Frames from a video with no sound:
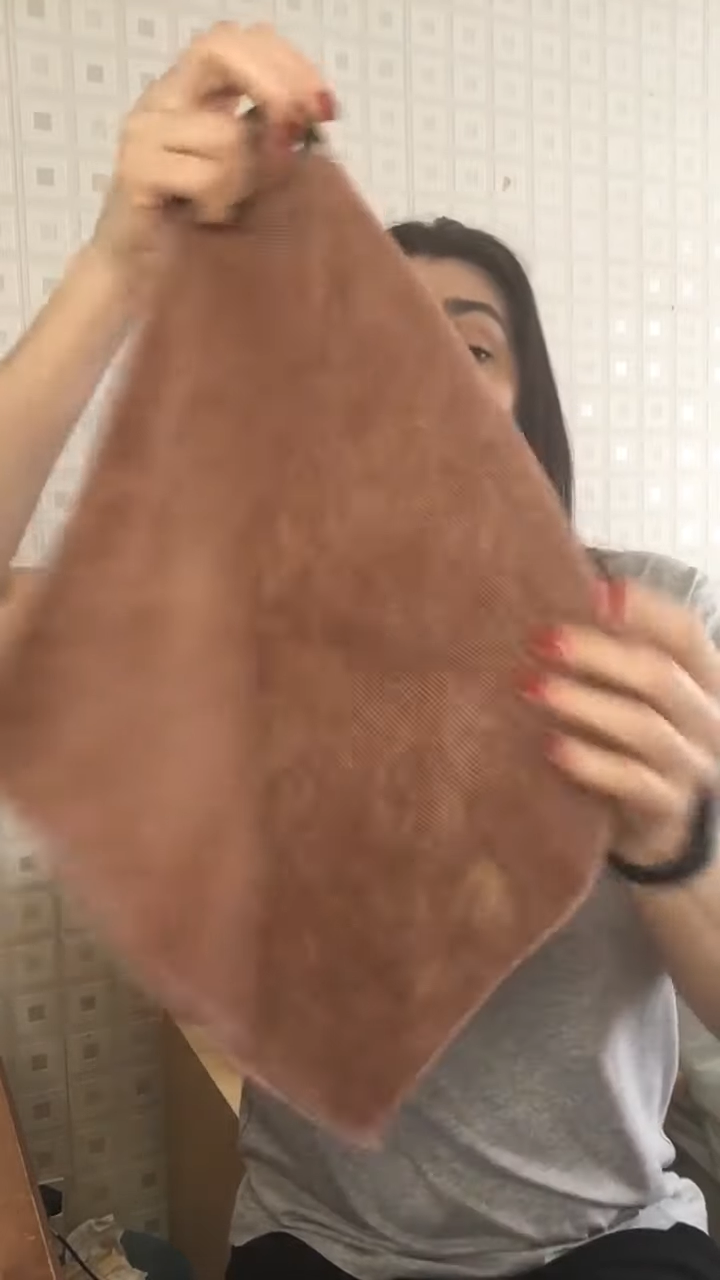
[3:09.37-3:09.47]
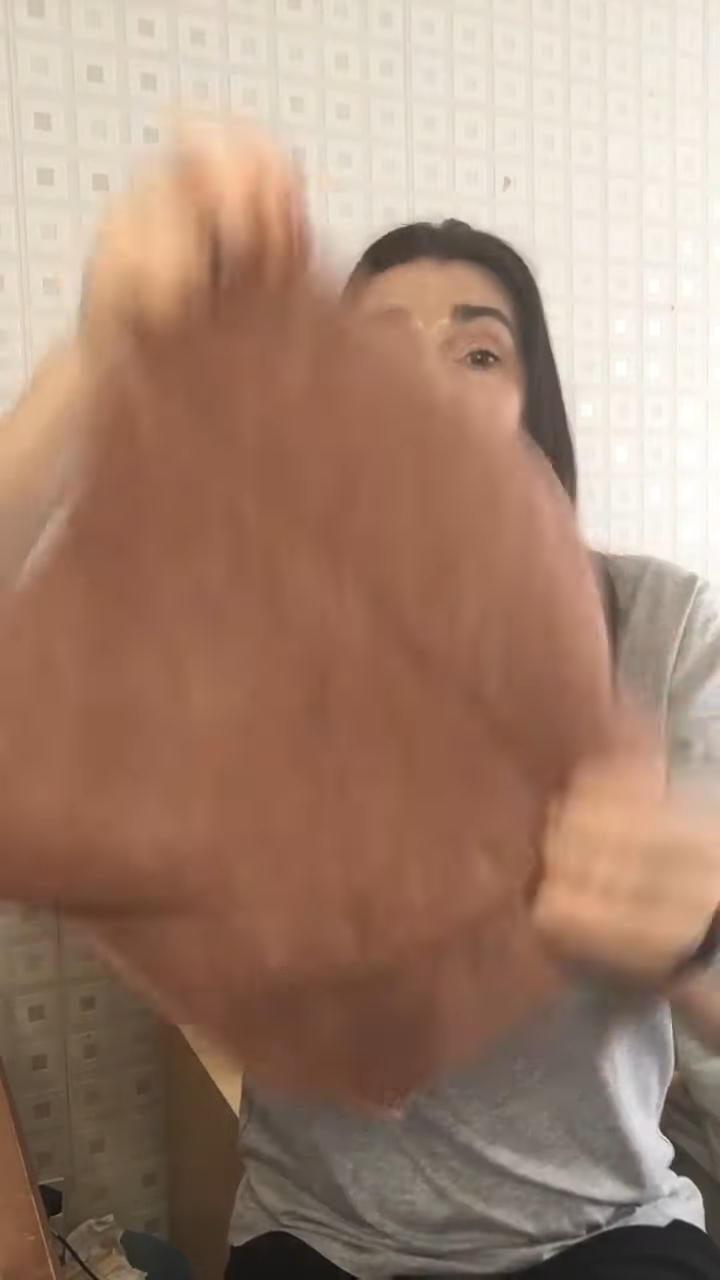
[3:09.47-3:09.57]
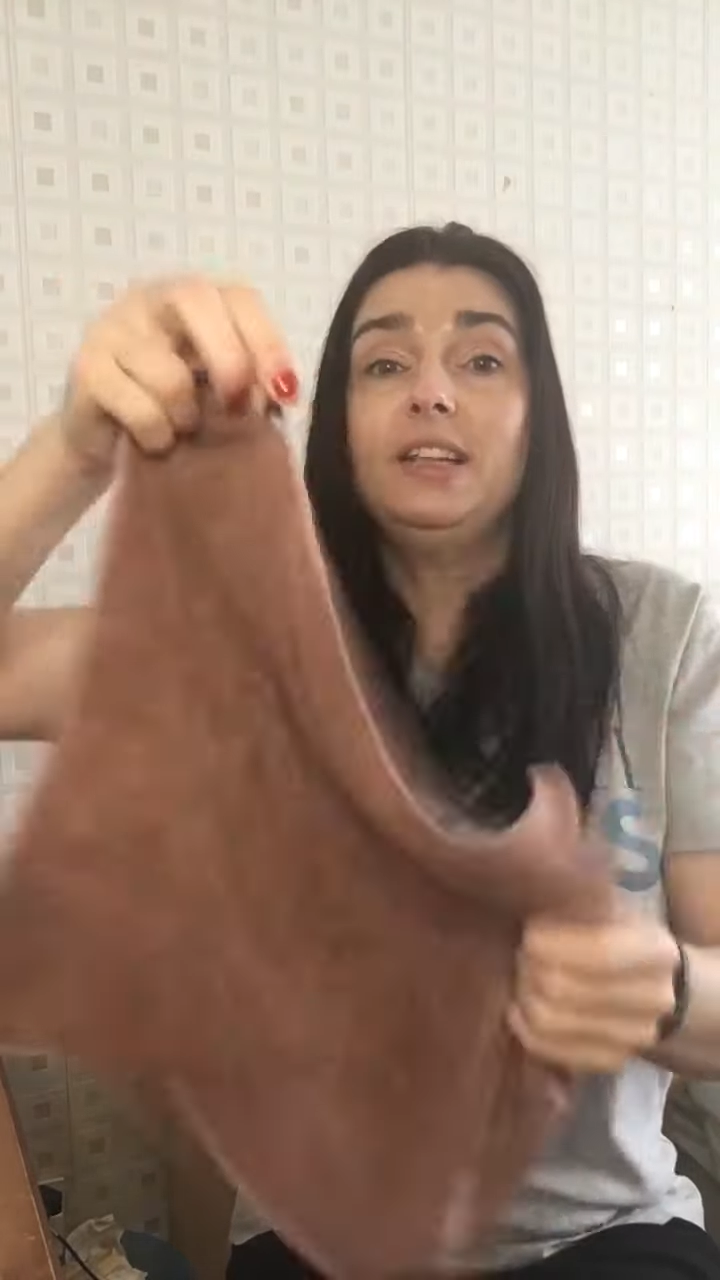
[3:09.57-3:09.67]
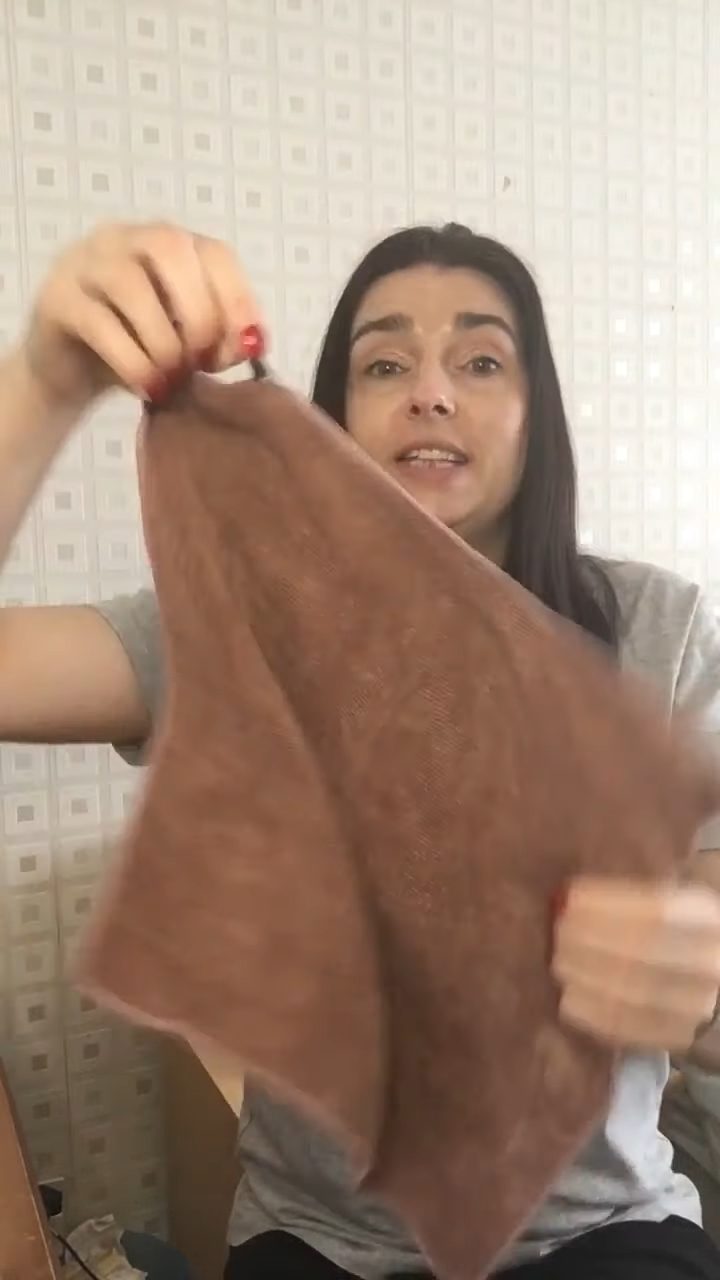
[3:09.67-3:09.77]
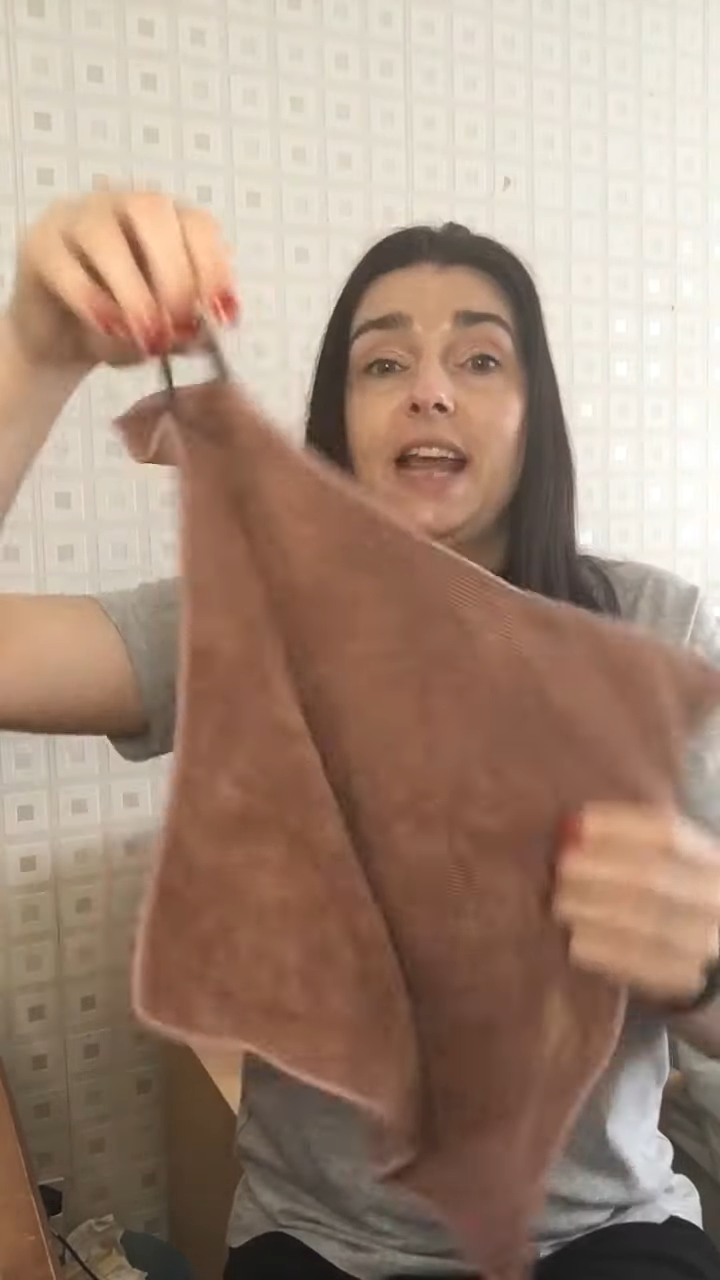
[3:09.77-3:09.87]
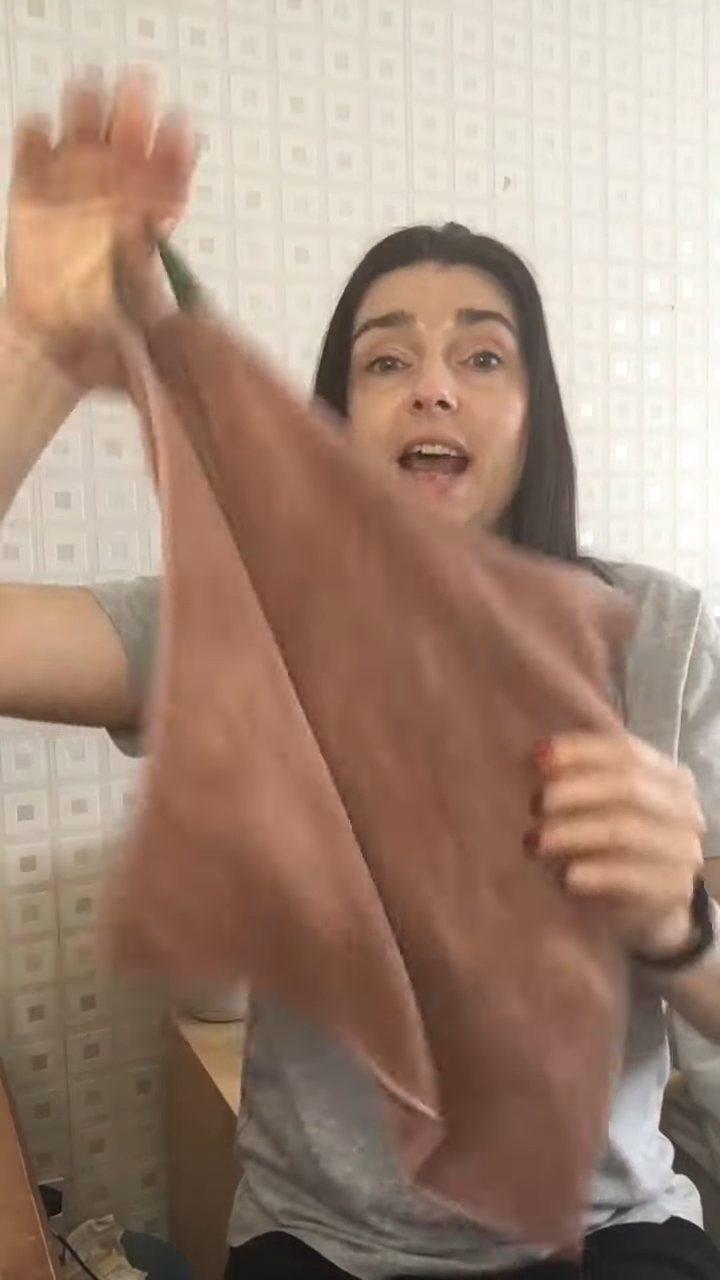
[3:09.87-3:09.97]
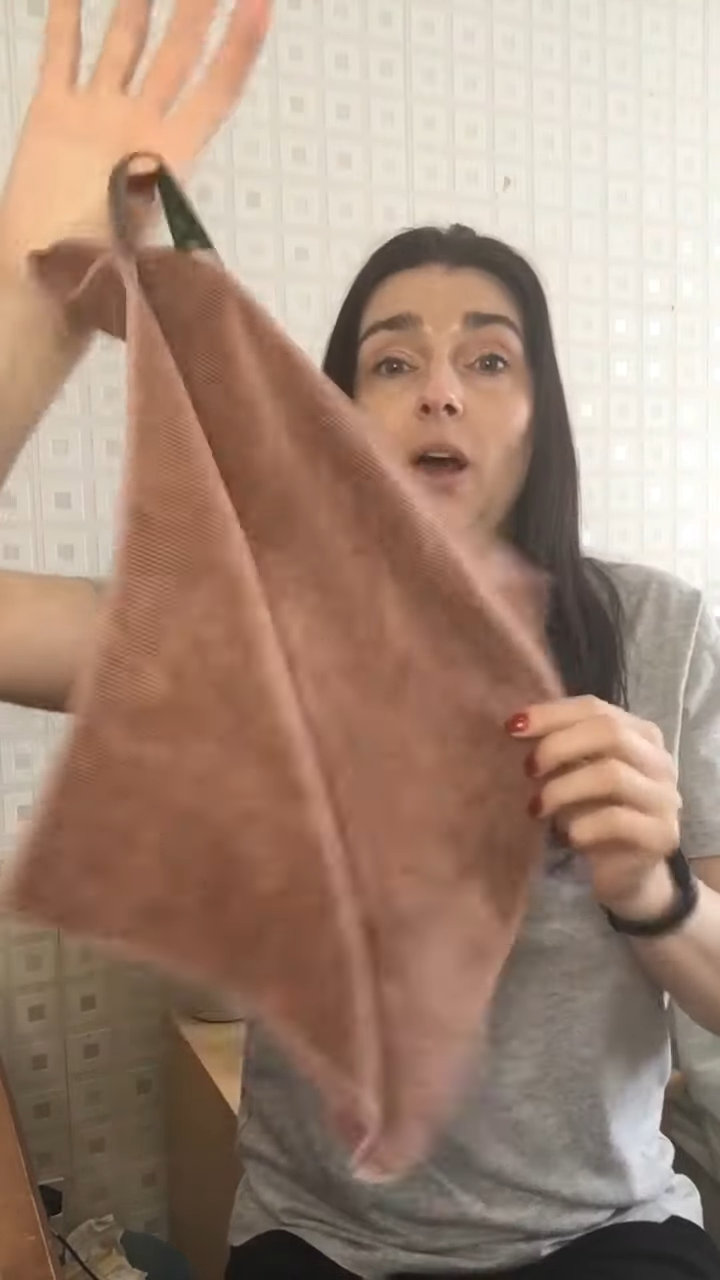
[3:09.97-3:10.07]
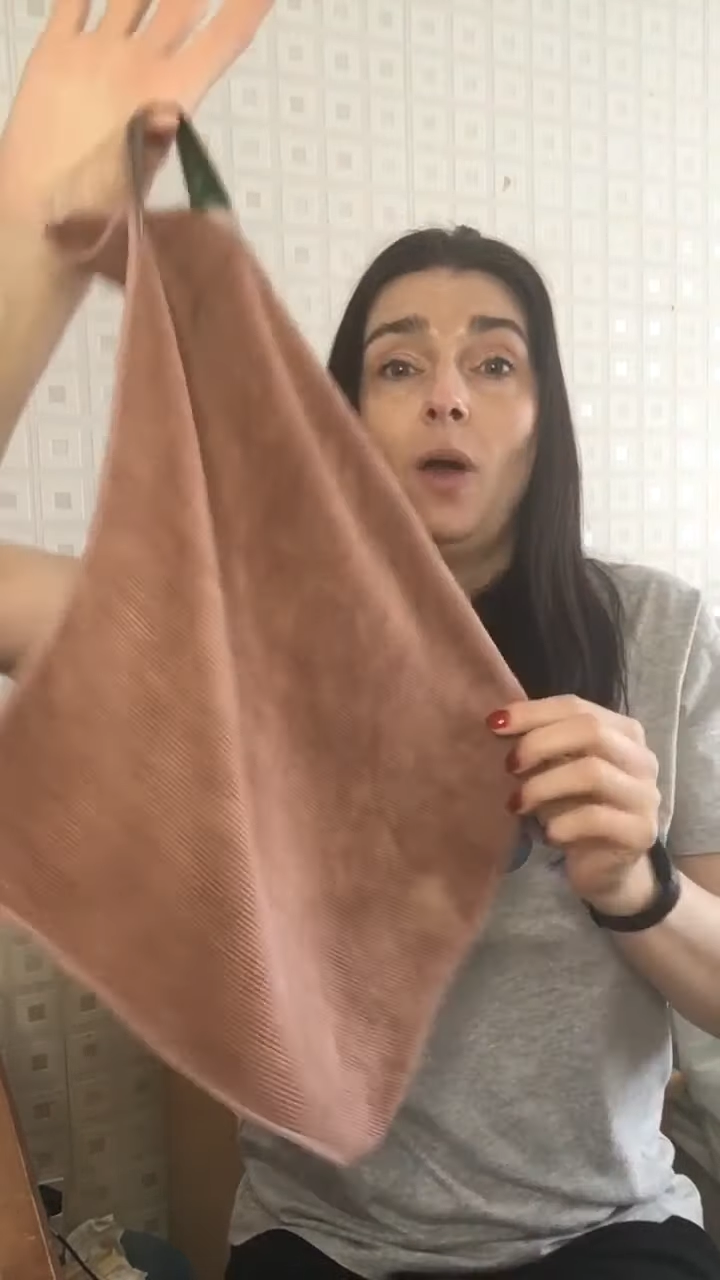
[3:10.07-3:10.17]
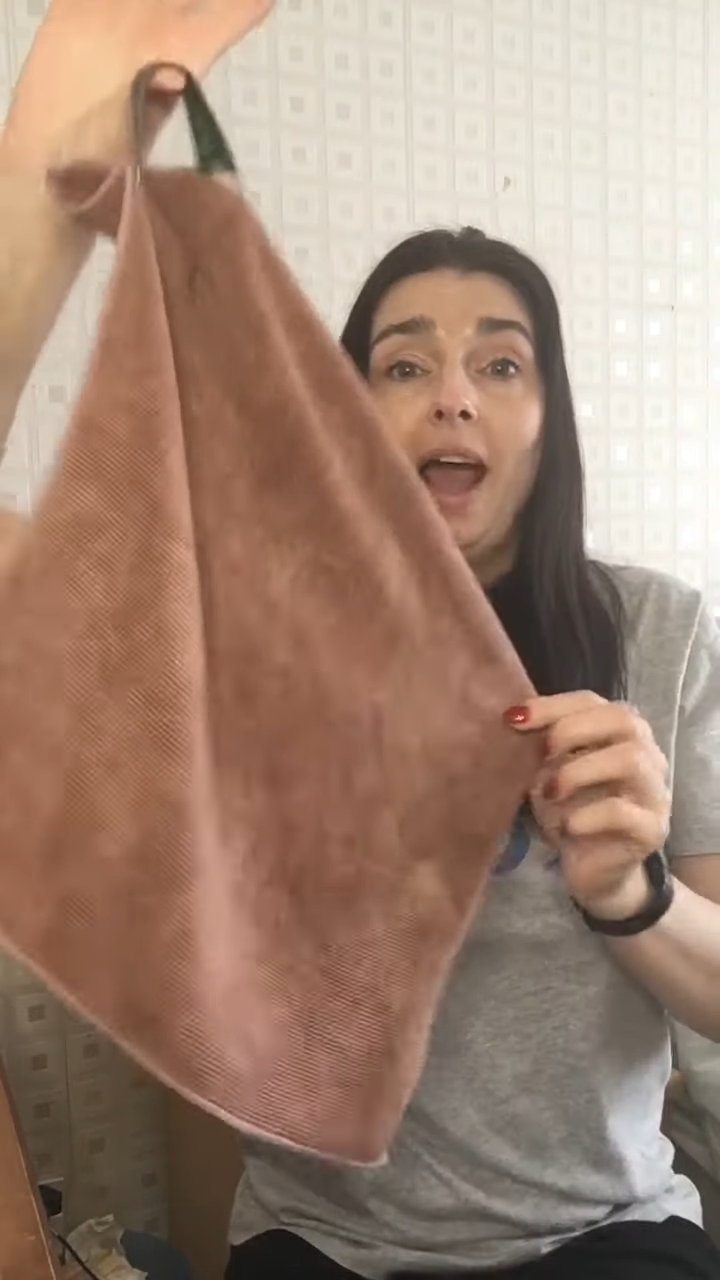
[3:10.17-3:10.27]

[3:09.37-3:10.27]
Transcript: rinse it out,